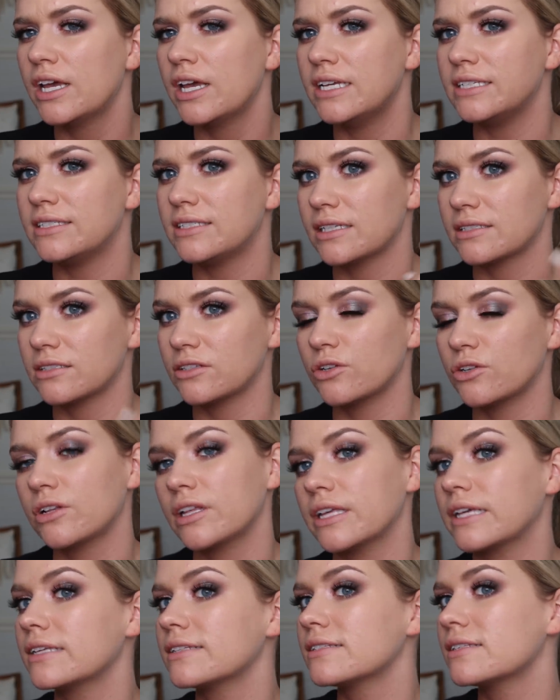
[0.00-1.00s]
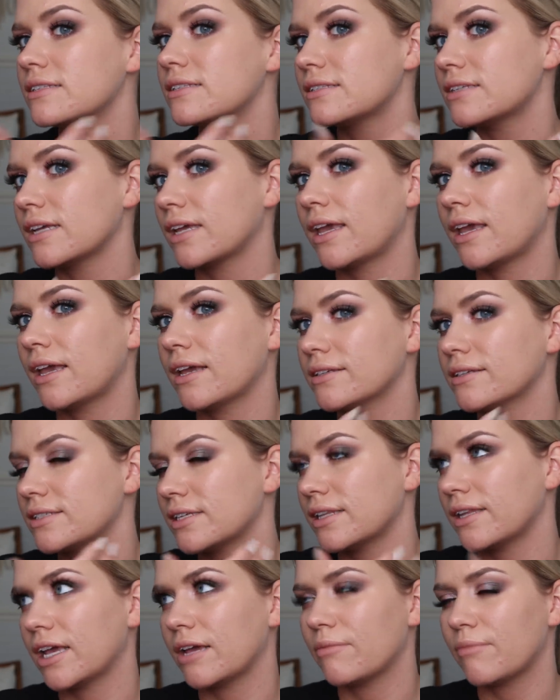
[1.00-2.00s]
It doesn't look like it's sticking
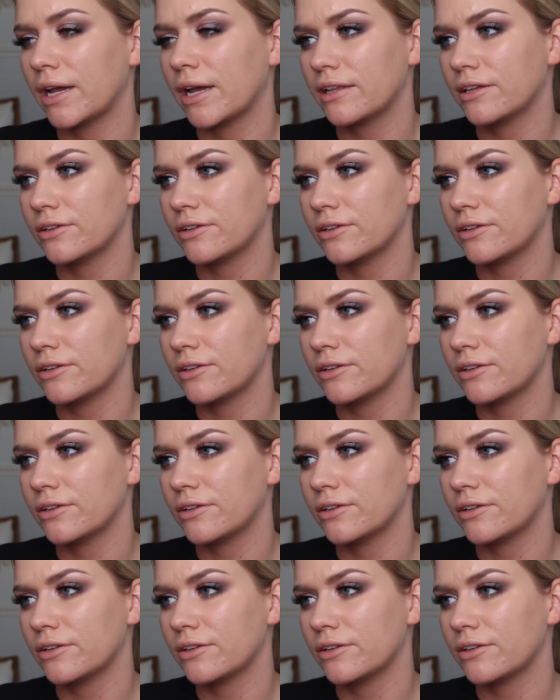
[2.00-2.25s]
to like my